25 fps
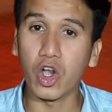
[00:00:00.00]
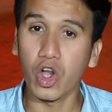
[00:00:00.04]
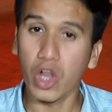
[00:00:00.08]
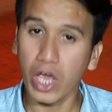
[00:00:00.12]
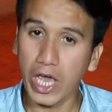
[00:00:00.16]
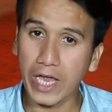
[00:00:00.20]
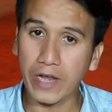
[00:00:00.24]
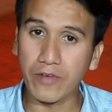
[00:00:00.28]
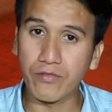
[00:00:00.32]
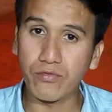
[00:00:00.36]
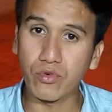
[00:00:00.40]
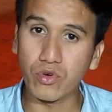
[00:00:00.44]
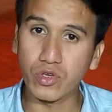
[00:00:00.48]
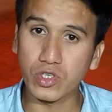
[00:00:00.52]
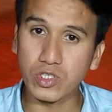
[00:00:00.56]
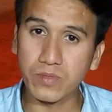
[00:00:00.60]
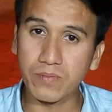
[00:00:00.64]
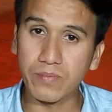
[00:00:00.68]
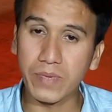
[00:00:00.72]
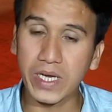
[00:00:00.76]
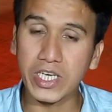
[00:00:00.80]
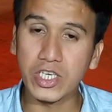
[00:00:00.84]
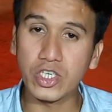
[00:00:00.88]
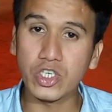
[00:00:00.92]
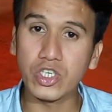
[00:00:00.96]

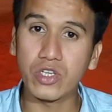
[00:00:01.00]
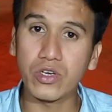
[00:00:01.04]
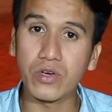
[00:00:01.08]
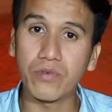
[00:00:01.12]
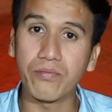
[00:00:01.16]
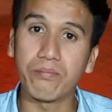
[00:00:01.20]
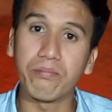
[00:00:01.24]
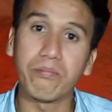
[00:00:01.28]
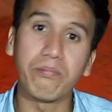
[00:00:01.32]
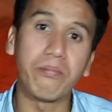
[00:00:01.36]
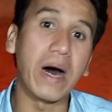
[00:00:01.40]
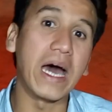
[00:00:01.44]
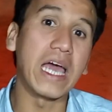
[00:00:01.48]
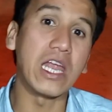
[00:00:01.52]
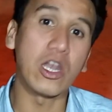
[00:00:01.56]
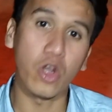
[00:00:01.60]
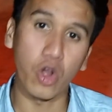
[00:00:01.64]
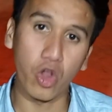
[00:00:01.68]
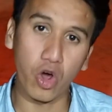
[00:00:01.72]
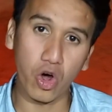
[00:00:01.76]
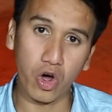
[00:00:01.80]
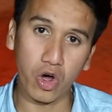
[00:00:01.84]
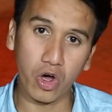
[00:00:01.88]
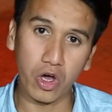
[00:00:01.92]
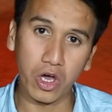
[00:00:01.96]
enforcement by
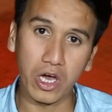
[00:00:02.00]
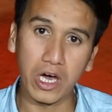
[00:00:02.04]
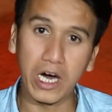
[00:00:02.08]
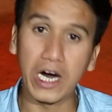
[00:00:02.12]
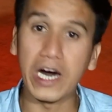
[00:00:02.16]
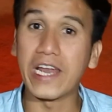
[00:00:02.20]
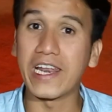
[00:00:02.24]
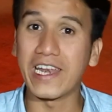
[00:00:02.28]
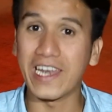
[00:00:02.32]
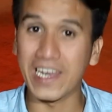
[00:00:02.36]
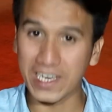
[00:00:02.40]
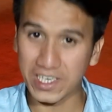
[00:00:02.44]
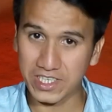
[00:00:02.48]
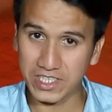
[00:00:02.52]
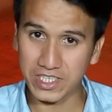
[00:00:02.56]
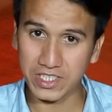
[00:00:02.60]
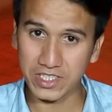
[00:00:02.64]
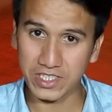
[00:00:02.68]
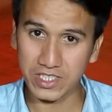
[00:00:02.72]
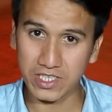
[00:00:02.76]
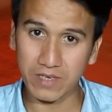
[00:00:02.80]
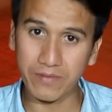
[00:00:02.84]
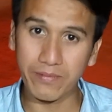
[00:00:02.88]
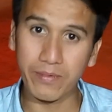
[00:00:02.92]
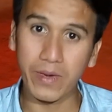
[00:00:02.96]
law, a
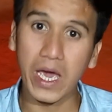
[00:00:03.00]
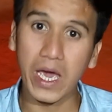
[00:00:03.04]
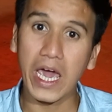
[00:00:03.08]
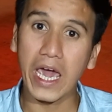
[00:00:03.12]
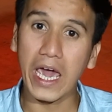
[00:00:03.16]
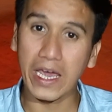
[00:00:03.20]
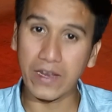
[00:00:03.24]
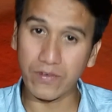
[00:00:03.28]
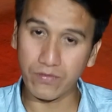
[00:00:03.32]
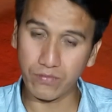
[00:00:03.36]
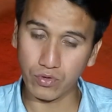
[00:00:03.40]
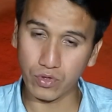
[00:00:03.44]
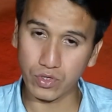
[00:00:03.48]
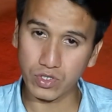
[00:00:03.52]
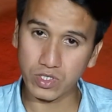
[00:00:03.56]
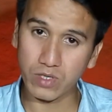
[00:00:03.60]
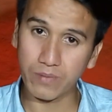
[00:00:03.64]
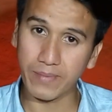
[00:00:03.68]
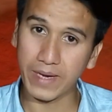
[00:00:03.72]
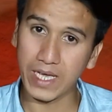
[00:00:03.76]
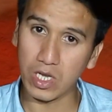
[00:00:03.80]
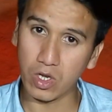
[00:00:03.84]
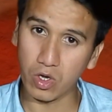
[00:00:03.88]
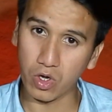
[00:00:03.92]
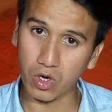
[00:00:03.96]
relationship enforced
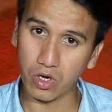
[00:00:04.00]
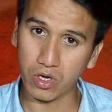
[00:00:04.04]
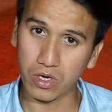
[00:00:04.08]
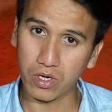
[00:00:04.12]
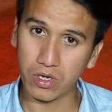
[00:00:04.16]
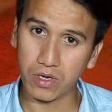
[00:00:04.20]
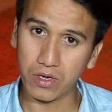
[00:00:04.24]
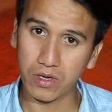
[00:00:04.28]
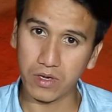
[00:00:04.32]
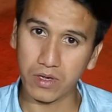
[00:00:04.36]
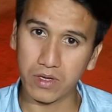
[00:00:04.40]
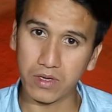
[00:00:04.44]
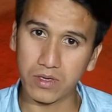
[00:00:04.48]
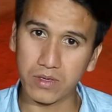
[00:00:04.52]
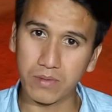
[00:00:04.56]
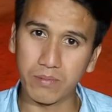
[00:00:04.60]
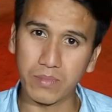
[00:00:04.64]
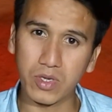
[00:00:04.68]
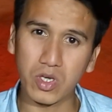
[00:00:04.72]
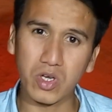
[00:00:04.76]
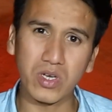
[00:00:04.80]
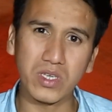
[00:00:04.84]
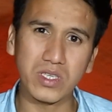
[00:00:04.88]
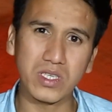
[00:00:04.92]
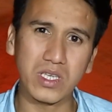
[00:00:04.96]
by law.
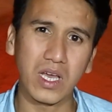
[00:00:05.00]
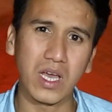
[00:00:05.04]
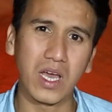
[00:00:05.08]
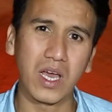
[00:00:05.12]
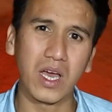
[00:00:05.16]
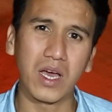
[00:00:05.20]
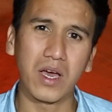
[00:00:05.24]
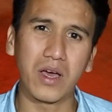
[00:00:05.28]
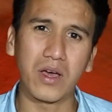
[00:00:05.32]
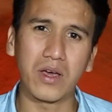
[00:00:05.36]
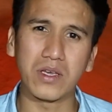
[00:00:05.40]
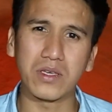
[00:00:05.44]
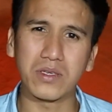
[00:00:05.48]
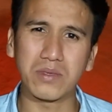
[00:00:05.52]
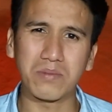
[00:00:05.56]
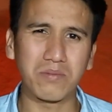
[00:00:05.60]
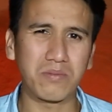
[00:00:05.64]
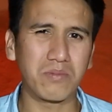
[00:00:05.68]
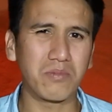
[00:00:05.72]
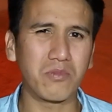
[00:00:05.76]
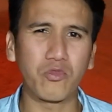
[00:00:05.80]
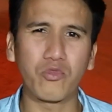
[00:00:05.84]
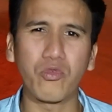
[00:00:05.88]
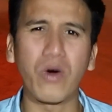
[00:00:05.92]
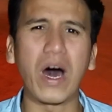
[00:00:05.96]
Because
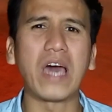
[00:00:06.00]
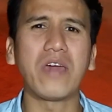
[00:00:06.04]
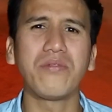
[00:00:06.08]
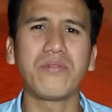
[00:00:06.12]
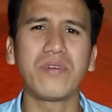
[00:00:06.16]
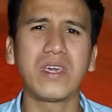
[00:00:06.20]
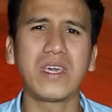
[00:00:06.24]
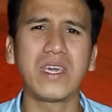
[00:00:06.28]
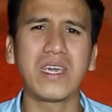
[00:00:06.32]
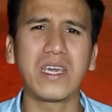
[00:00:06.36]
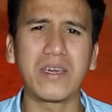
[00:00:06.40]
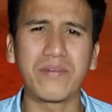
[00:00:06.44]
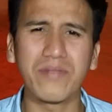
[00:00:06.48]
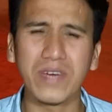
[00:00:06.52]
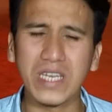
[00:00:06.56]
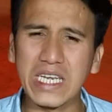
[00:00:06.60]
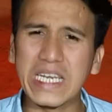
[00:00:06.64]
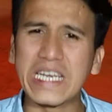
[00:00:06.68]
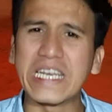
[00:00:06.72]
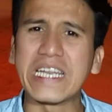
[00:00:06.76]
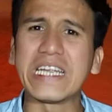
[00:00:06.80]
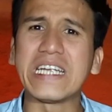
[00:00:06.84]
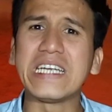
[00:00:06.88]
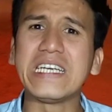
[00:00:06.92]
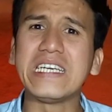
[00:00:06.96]
why we
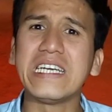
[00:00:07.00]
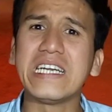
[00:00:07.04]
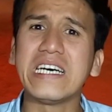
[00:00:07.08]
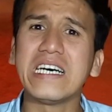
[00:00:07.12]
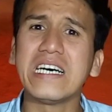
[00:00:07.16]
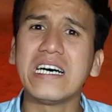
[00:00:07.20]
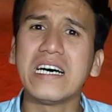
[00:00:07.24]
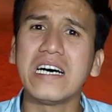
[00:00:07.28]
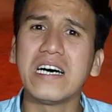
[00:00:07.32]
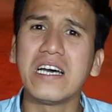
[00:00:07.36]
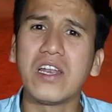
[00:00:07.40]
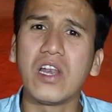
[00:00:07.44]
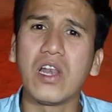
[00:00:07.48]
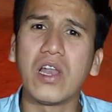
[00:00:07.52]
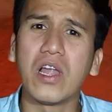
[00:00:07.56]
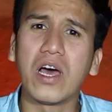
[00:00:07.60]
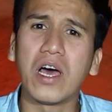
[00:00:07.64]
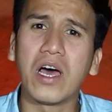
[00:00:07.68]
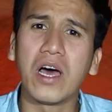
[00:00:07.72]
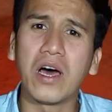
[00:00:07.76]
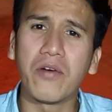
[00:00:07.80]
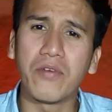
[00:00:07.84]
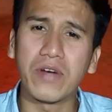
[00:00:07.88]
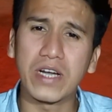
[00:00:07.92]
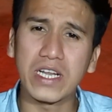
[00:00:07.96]
even need a
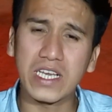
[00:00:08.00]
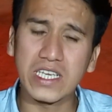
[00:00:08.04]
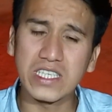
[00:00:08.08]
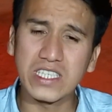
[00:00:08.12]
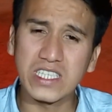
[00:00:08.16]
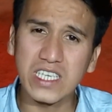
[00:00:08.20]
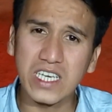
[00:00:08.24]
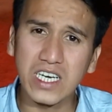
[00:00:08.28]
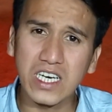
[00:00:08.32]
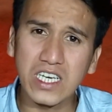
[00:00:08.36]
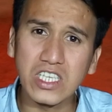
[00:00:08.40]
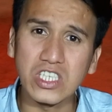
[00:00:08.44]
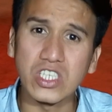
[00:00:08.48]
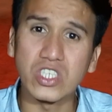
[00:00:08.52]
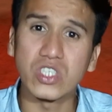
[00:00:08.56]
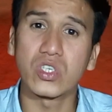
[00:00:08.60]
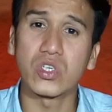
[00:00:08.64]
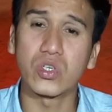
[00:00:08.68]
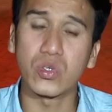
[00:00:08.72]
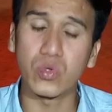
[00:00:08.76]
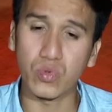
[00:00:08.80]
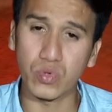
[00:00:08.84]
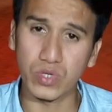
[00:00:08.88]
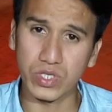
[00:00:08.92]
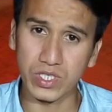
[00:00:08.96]
what you can say a
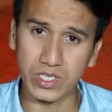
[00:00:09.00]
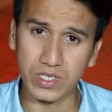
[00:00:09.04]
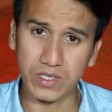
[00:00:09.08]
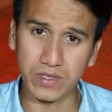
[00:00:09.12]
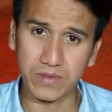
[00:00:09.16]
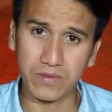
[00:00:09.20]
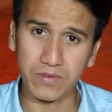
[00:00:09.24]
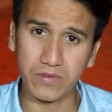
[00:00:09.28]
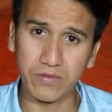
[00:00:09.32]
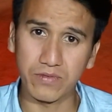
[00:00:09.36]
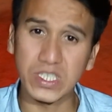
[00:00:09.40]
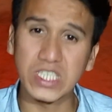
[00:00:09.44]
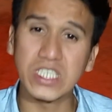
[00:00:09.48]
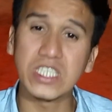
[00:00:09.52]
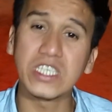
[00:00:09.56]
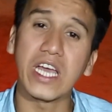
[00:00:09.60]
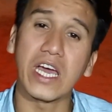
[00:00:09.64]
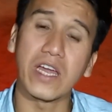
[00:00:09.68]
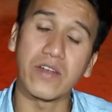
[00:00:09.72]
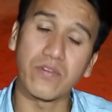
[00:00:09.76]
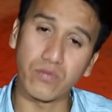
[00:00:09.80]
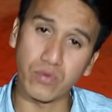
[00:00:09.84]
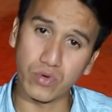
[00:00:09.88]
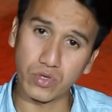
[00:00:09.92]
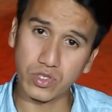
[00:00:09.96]
institution which is
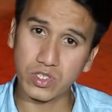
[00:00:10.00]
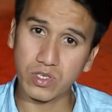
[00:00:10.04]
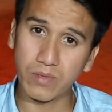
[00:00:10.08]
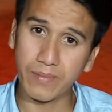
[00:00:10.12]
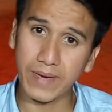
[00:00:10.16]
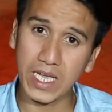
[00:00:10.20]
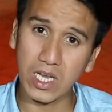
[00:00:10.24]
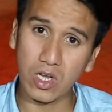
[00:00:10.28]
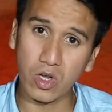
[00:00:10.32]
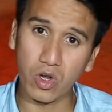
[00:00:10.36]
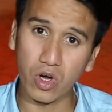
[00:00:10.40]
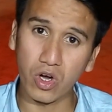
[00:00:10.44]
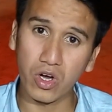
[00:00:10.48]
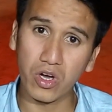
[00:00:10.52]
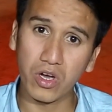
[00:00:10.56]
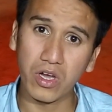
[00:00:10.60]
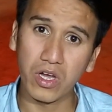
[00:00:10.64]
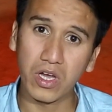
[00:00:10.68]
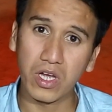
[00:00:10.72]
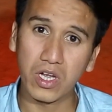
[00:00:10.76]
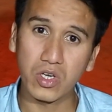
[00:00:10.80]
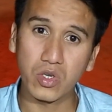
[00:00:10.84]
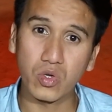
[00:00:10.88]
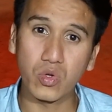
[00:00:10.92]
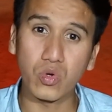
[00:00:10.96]
enforced by law
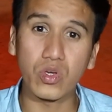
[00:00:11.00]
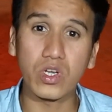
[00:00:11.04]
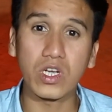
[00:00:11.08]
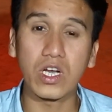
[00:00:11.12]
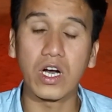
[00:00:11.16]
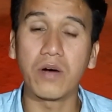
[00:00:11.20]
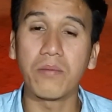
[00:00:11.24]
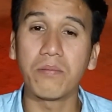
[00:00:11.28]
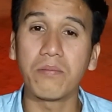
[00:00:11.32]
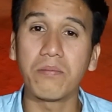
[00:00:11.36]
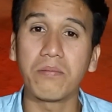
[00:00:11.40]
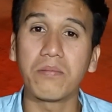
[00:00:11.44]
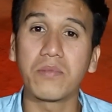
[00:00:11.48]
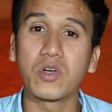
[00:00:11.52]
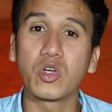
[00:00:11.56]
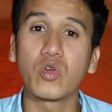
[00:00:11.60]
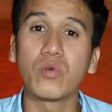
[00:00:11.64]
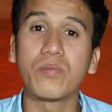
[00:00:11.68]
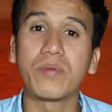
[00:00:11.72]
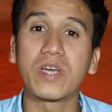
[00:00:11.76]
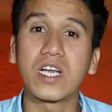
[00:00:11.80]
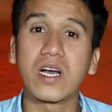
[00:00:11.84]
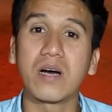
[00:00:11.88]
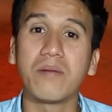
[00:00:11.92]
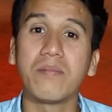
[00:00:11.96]
to come to
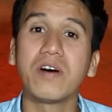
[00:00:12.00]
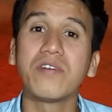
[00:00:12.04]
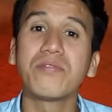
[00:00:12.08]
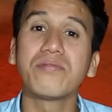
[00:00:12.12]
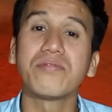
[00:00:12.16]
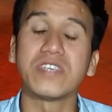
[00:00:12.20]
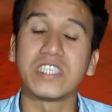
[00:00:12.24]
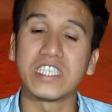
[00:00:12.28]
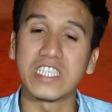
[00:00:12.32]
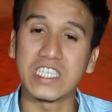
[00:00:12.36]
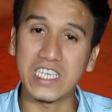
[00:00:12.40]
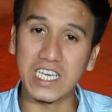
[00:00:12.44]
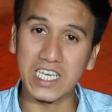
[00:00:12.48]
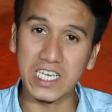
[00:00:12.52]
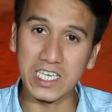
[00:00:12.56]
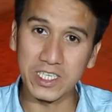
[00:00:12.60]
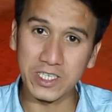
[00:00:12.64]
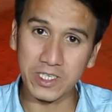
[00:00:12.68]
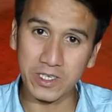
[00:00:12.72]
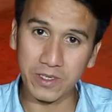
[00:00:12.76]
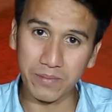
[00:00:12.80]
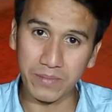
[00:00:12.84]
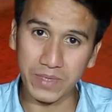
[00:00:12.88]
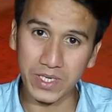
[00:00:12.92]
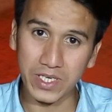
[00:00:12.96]
become a physical
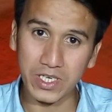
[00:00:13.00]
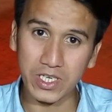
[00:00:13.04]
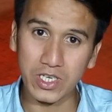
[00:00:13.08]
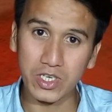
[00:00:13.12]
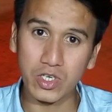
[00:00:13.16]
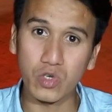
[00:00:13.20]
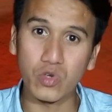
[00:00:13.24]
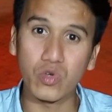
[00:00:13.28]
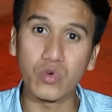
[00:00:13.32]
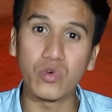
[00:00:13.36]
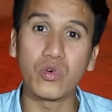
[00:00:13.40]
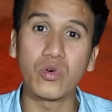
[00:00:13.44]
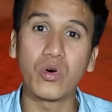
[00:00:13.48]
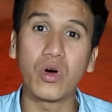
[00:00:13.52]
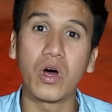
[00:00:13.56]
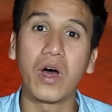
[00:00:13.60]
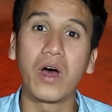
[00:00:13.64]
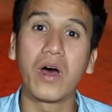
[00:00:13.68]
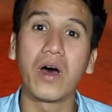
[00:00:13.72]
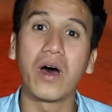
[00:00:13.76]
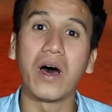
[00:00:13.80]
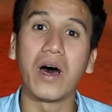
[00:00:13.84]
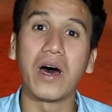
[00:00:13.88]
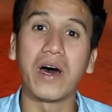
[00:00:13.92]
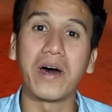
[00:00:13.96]
intimate, to
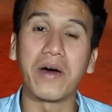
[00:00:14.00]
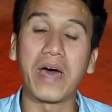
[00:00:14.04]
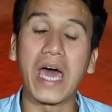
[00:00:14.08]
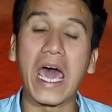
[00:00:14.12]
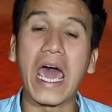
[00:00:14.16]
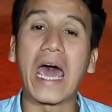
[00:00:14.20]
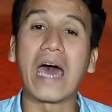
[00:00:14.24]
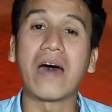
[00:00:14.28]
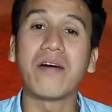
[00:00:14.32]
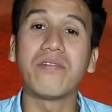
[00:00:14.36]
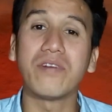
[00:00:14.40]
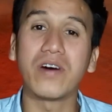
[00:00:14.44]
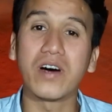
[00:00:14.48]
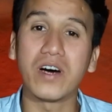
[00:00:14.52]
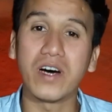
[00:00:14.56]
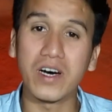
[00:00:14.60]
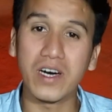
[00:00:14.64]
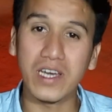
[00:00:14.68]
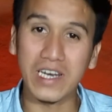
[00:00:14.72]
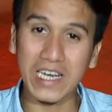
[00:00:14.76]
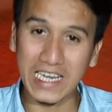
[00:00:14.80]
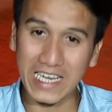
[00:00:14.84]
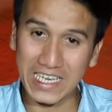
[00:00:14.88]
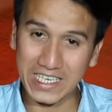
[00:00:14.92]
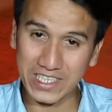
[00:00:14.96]
have a
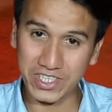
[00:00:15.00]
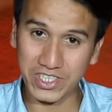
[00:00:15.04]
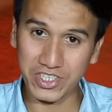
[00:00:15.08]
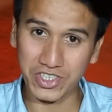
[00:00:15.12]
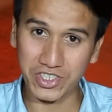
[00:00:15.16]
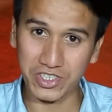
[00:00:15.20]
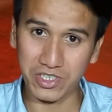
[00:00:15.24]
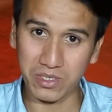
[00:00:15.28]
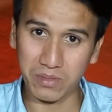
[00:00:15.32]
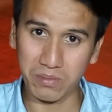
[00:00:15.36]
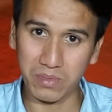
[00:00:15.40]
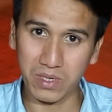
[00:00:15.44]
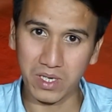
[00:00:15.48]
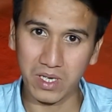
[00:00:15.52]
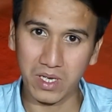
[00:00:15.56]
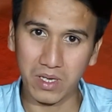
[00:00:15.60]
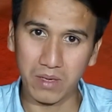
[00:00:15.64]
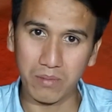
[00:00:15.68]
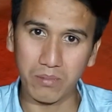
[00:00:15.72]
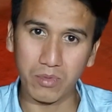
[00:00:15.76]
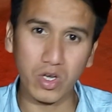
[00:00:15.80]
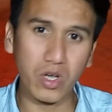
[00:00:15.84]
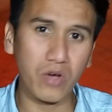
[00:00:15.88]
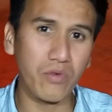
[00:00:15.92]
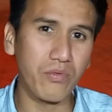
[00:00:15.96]
relationship?
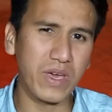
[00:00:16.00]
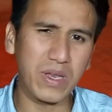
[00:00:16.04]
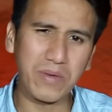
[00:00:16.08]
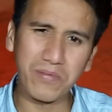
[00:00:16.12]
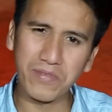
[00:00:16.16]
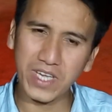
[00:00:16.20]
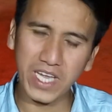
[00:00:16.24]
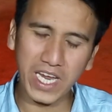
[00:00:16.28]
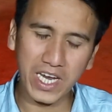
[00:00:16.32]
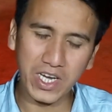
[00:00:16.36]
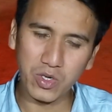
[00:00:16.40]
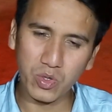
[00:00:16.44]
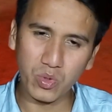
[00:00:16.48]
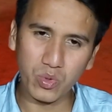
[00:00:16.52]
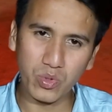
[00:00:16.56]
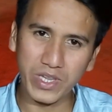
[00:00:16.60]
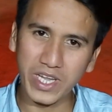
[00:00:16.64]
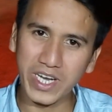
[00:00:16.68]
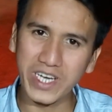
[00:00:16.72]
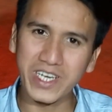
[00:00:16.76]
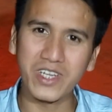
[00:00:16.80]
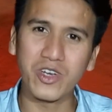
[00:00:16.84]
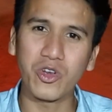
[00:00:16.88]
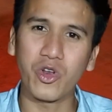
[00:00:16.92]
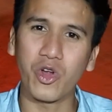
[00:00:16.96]
Because when we can do
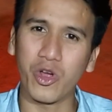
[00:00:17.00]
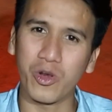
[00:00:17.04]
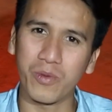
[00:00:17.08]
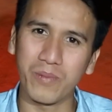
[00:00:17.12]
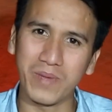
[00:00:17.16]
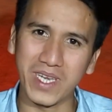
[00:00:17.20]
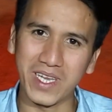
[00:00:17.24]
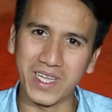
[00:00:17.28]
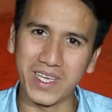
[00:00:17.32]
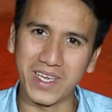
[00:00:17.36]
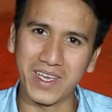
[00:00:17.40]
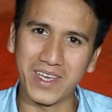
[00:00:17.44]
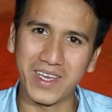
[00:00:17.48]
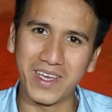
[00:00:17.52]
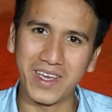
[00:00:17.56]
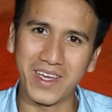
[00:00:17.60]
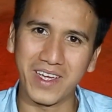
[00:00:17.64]
that in normally,